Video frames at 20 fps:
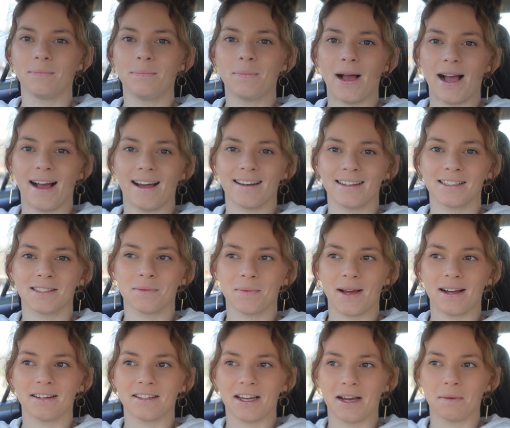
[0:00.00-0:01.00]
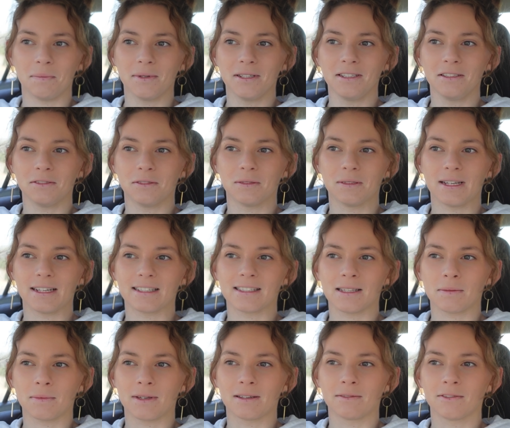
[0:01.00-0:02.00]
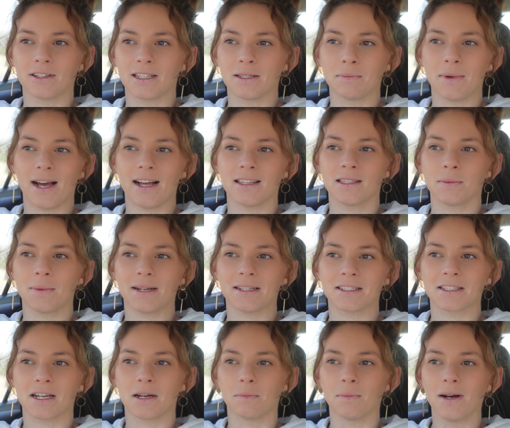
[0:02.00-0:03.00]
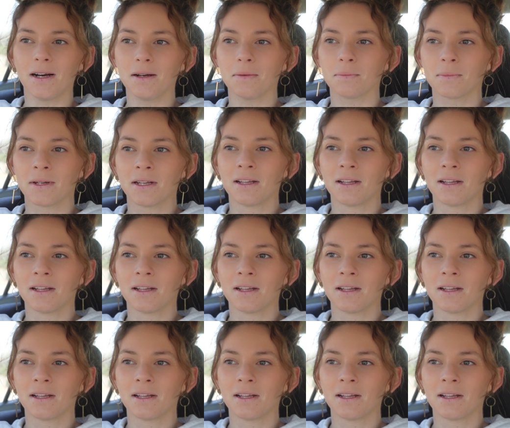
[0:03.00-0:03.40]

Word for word: bad is about to happen, or like something really bad's about to come up.